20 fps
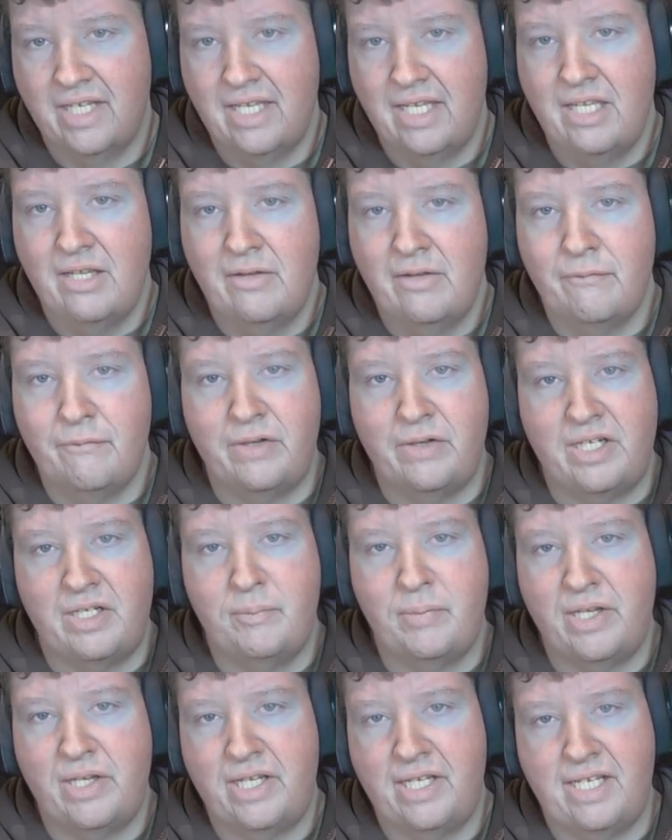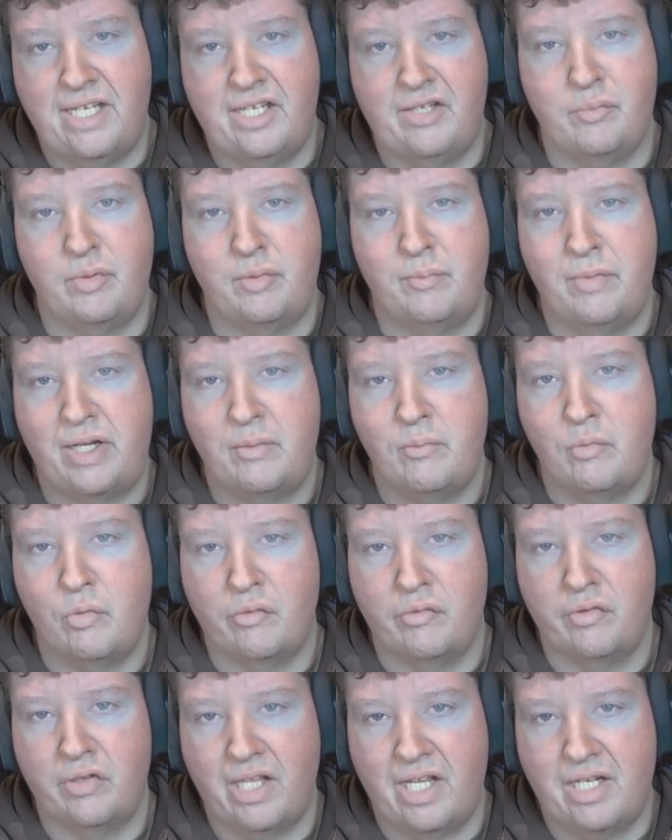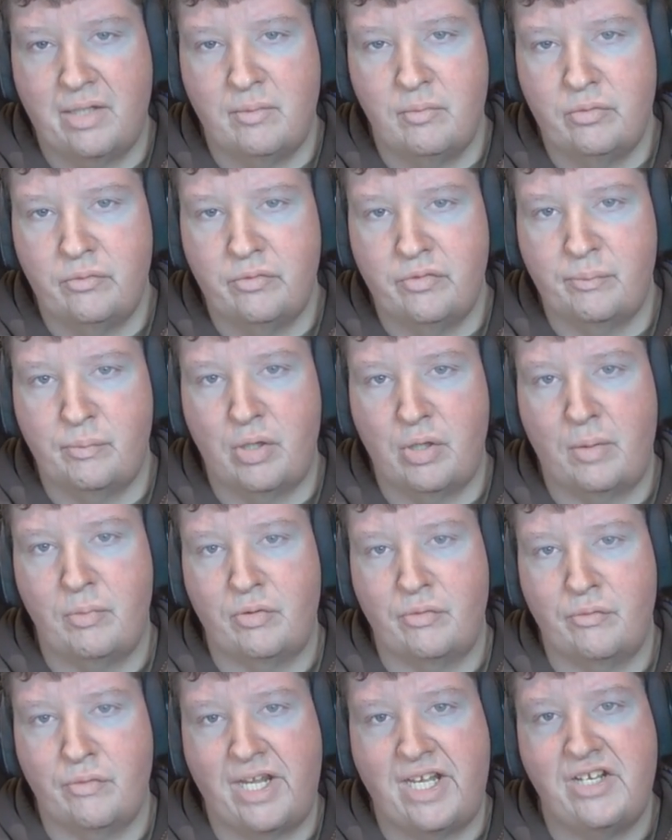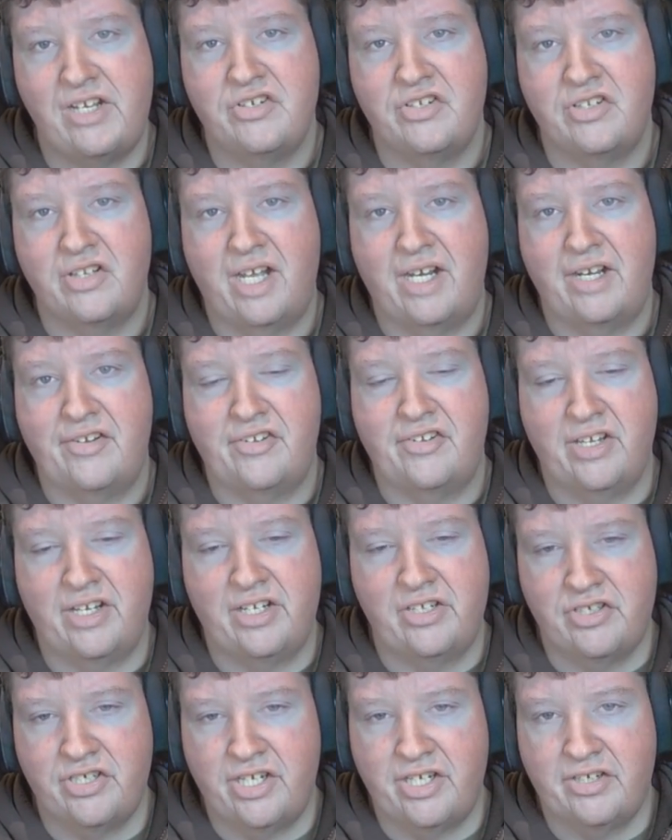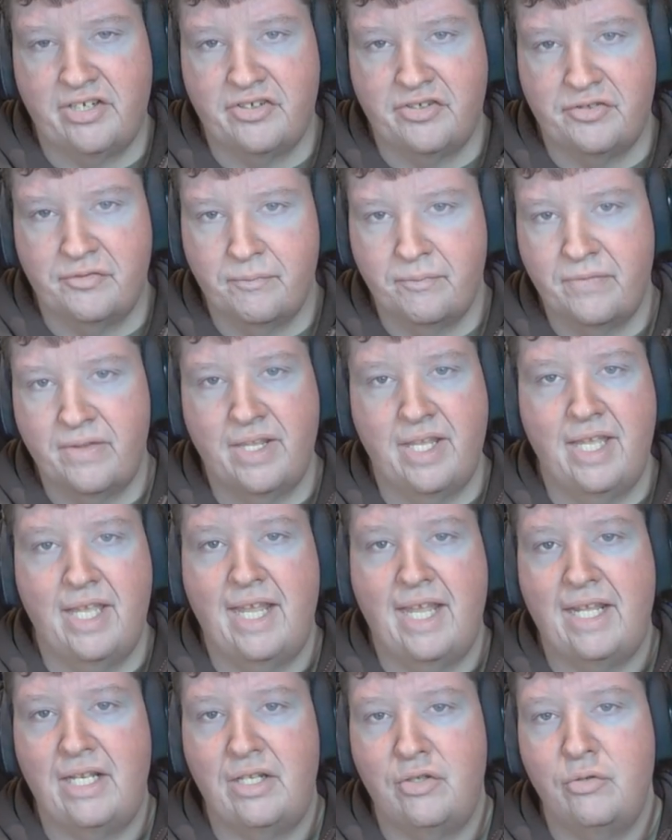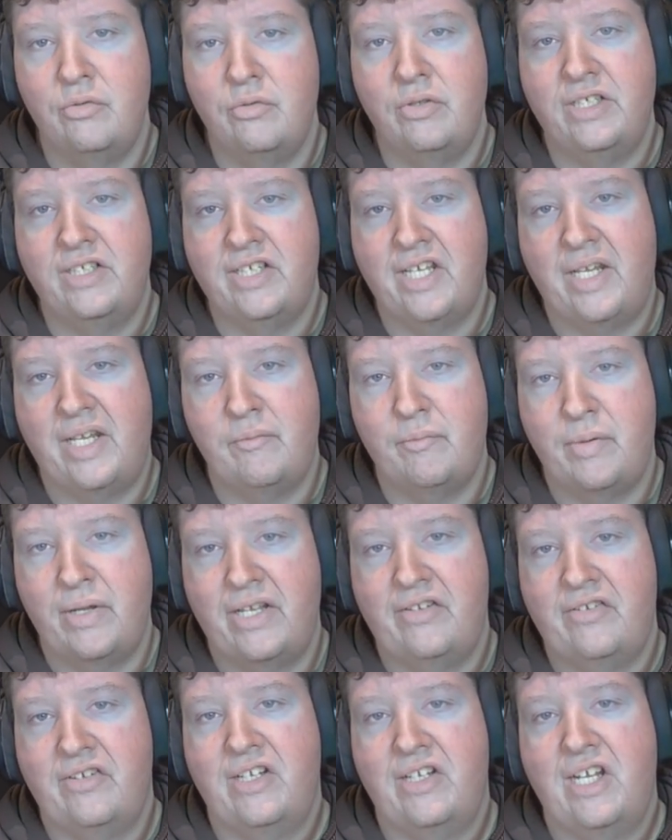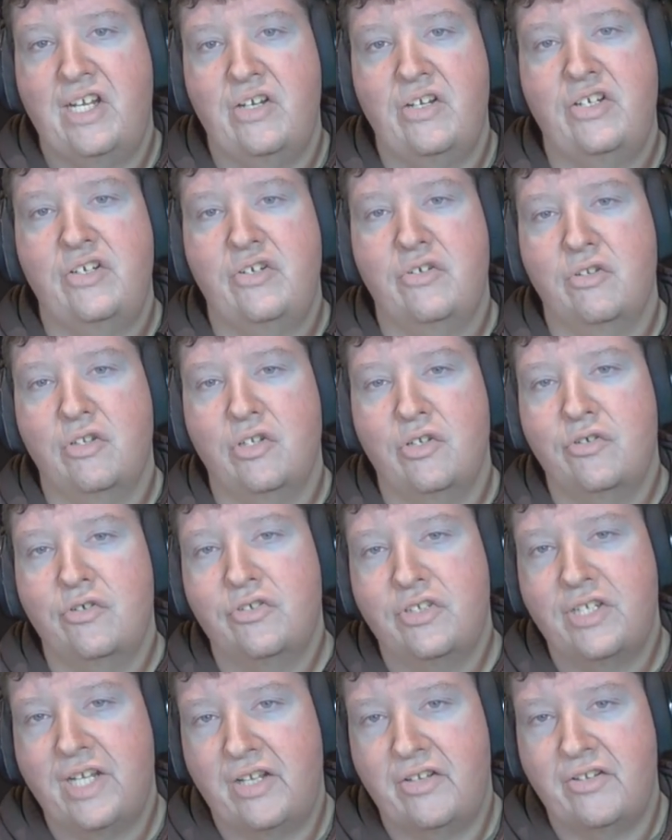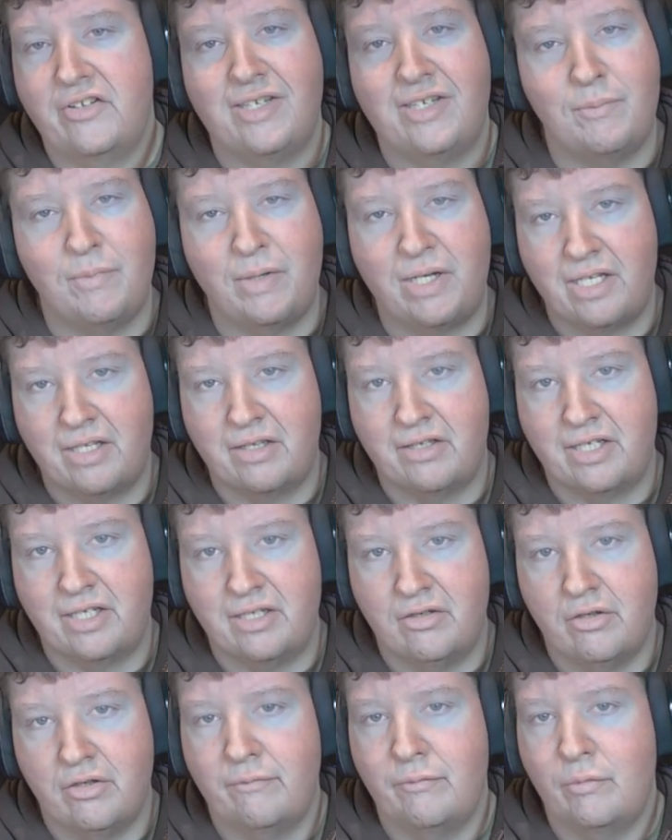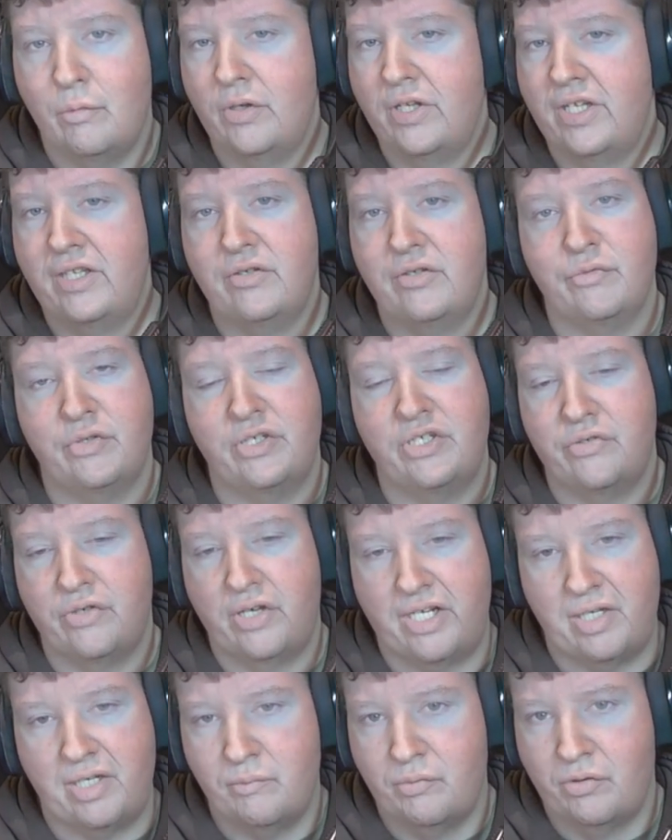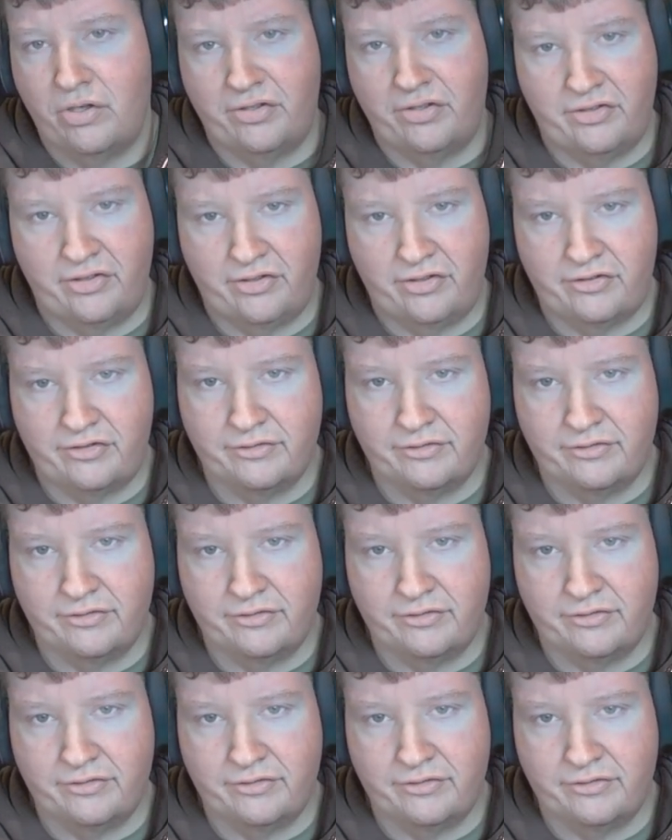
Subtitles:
Feed Pet has been made more reliable with proper range and line of sight checks, and newly tamed pets inherit your learned talents immediately, avoiding the retraining process.